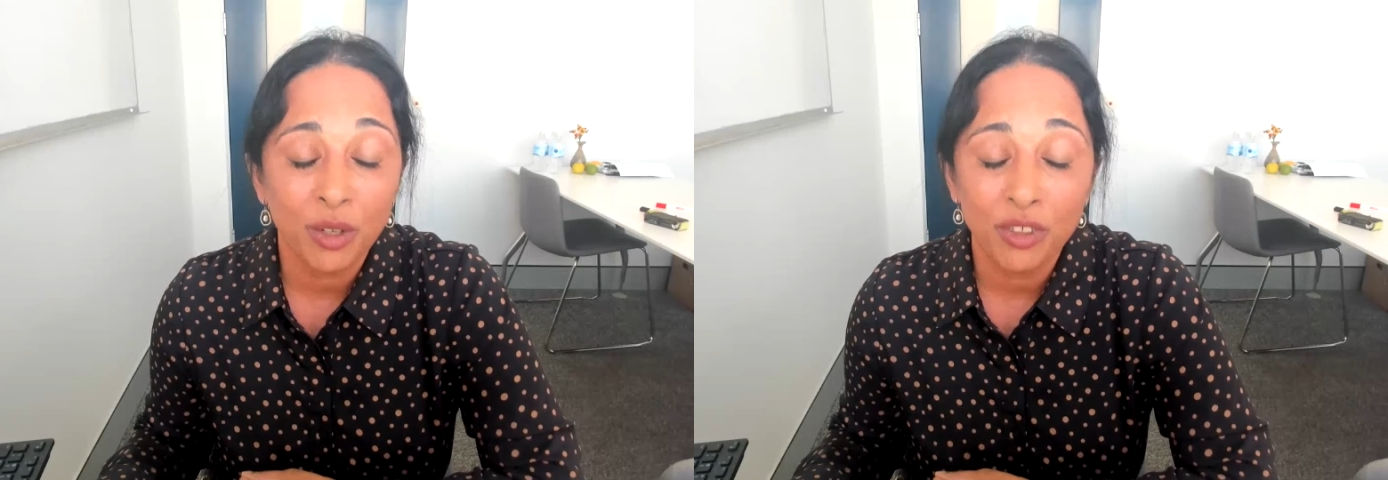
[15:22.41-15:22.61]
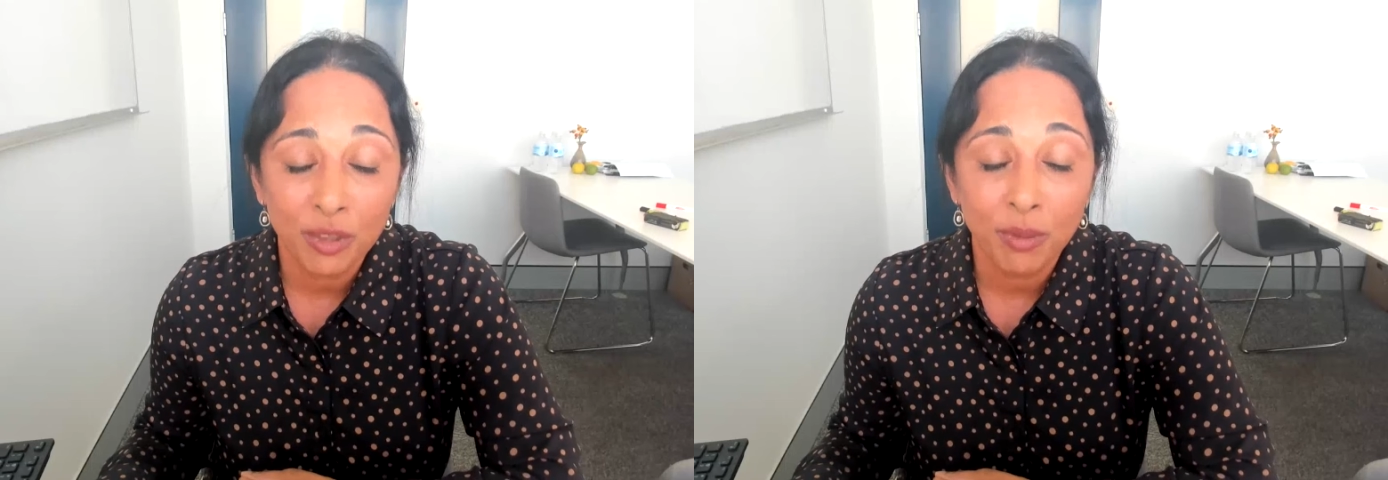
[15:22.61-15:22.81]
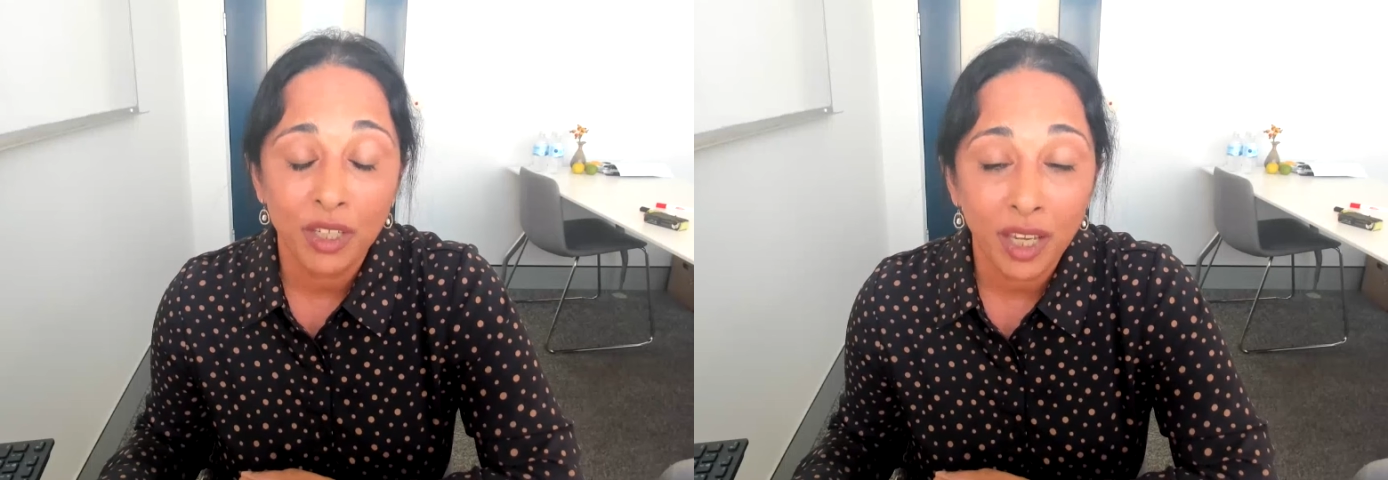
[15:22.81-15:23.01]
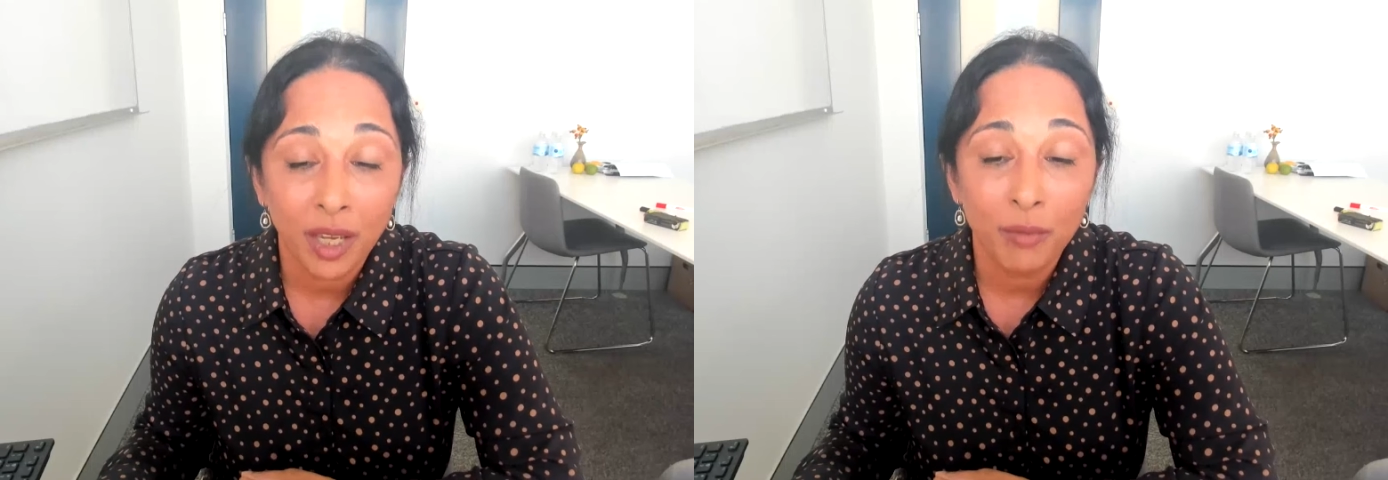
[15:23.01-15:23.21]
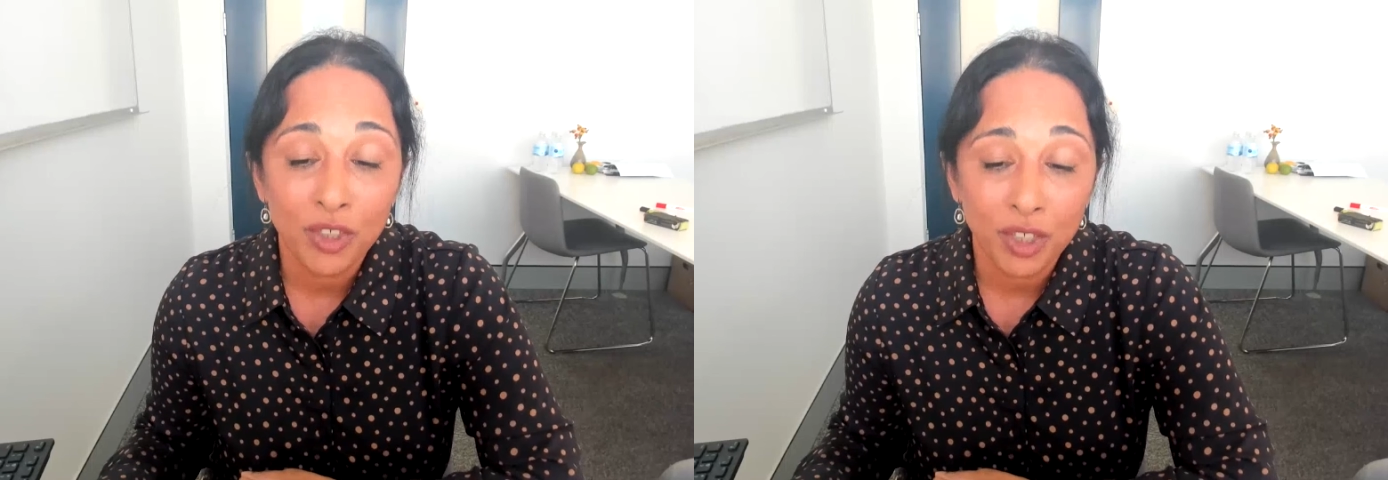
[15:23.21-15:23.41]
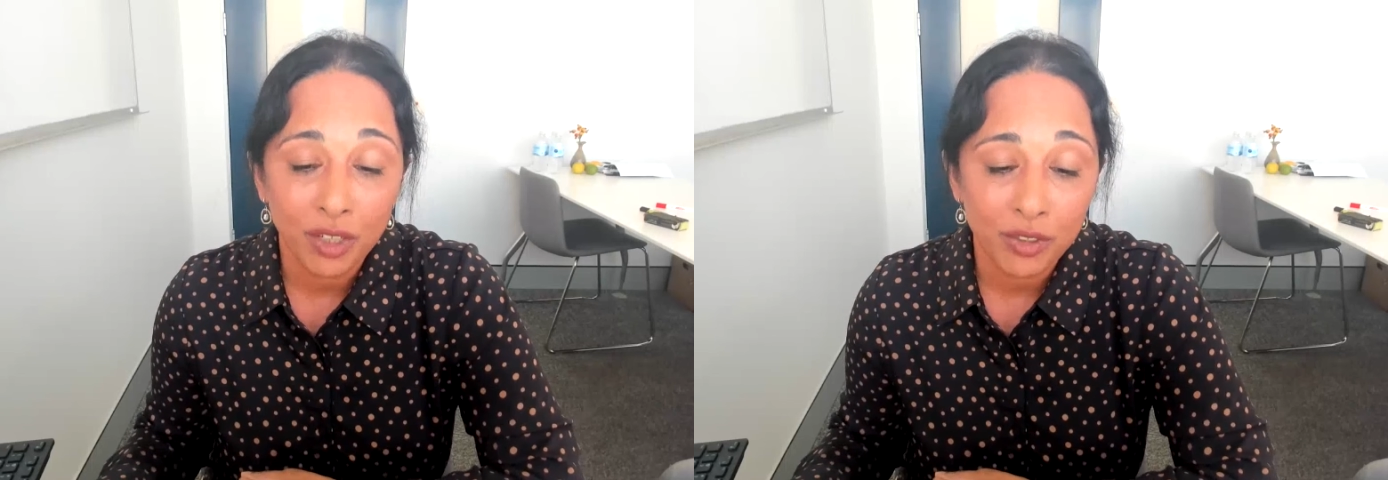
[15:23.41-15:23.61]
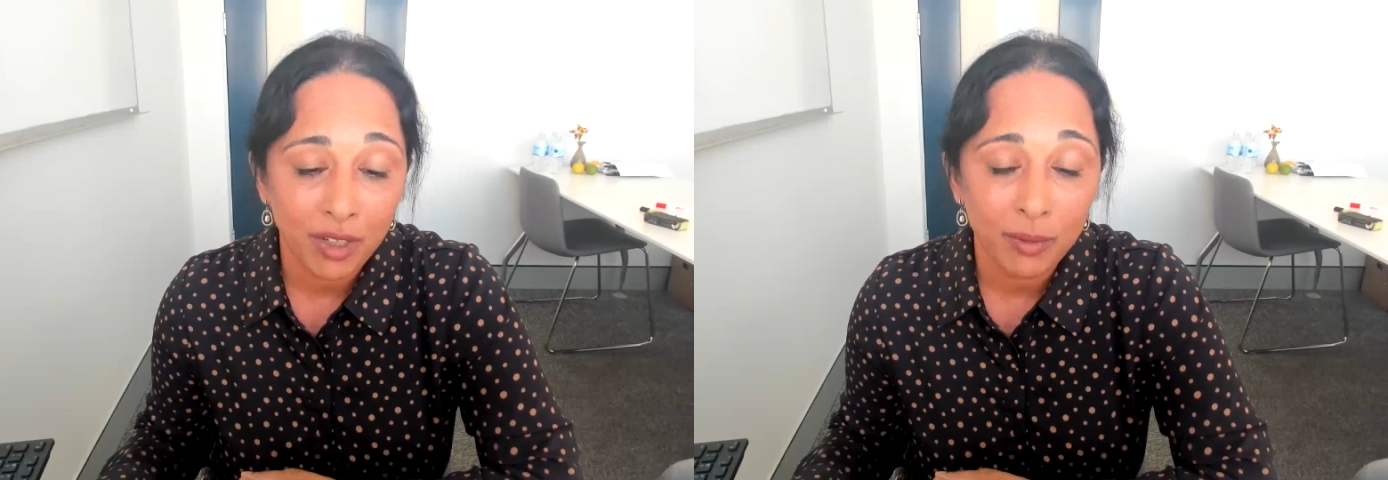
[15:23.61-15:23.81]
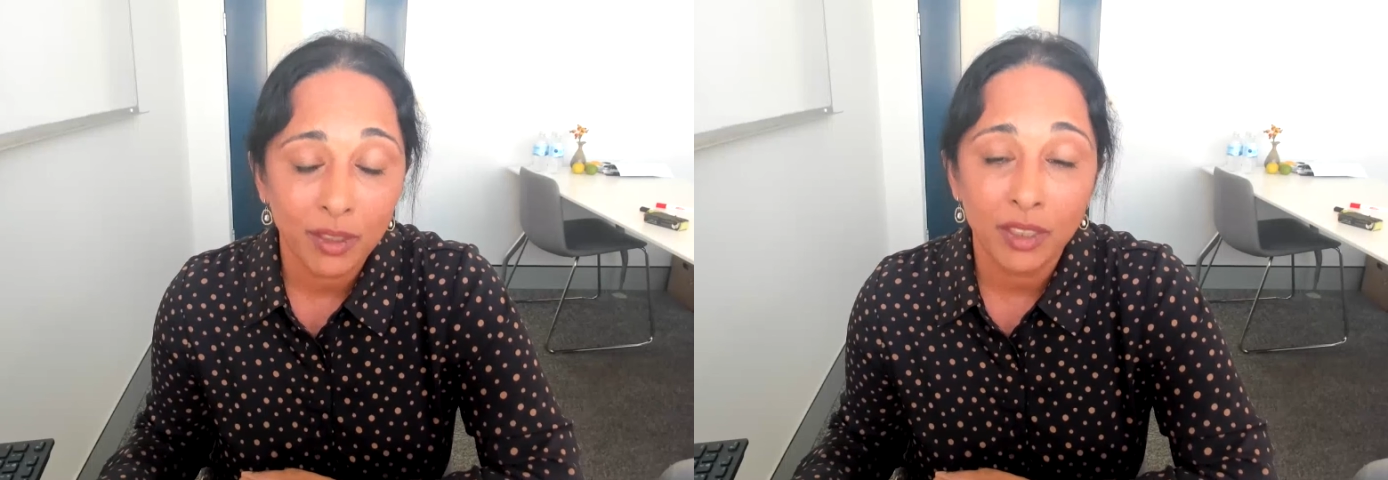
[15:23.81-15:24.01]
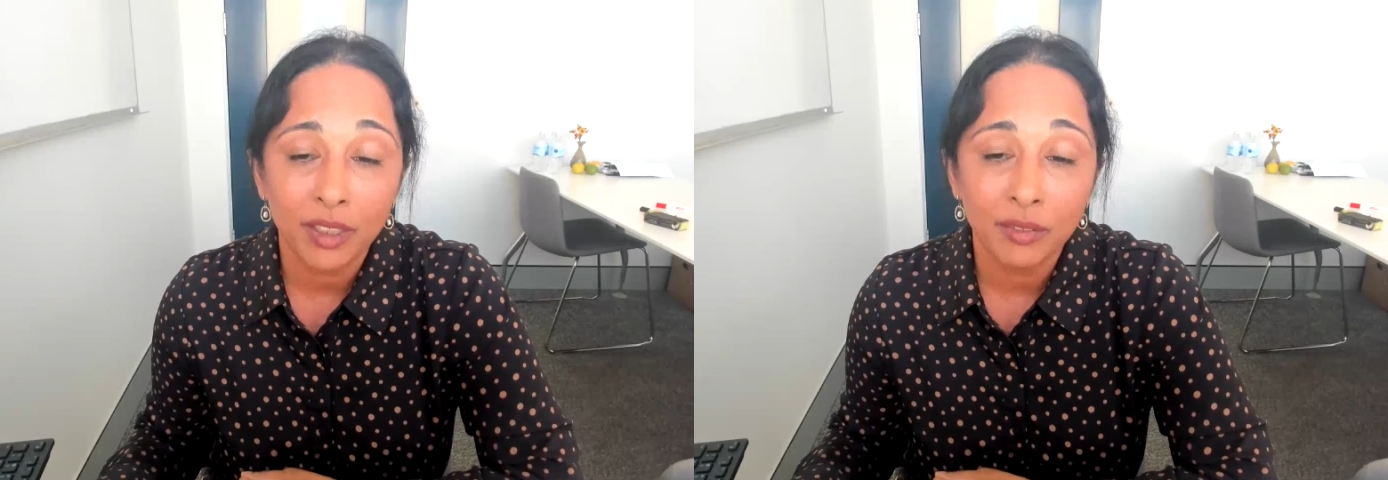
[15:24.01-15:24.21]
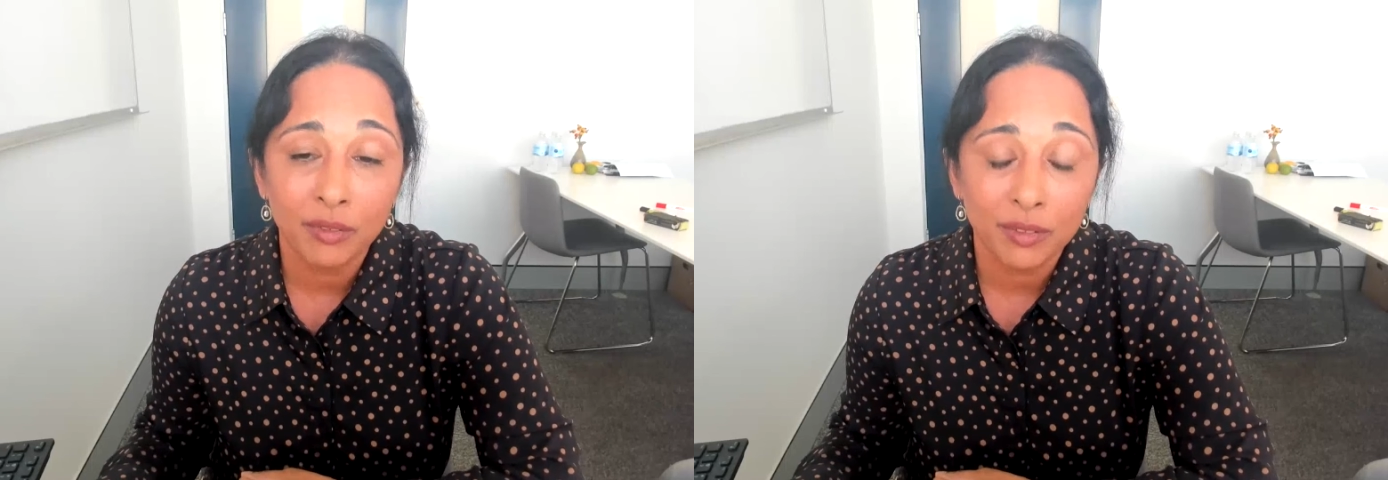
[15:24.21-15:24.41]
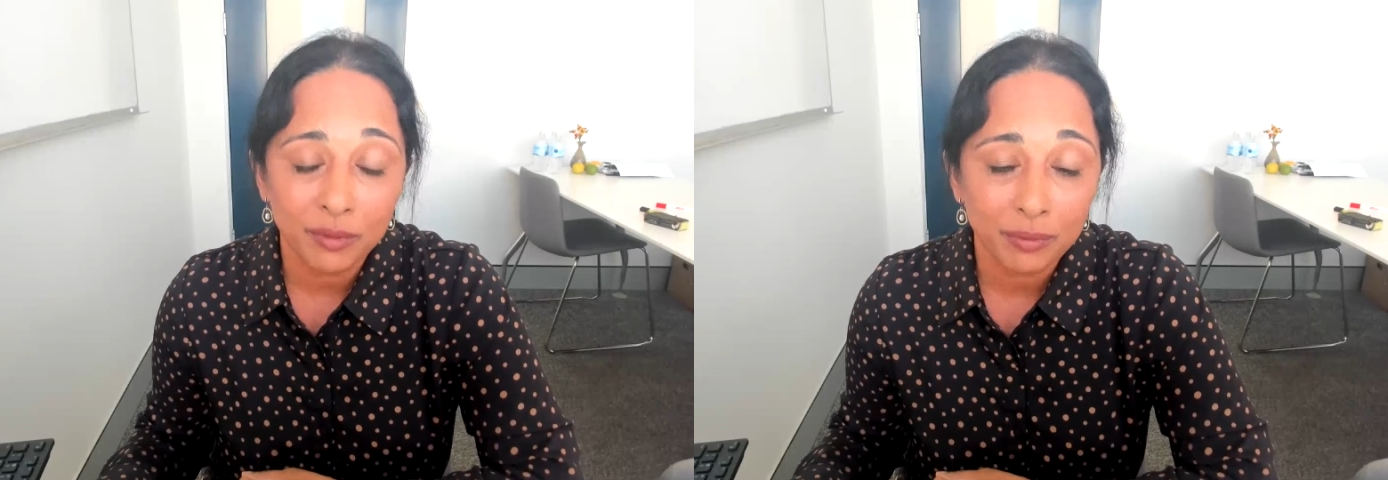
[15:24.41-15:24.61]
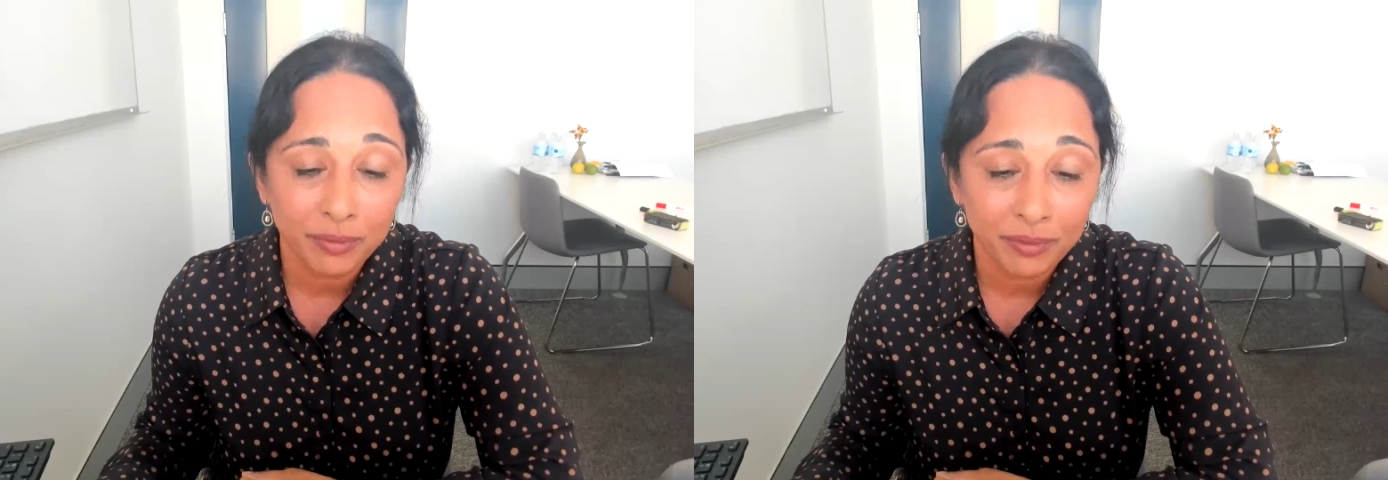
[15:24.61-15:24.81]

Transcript: is going to be a game changer, I believe.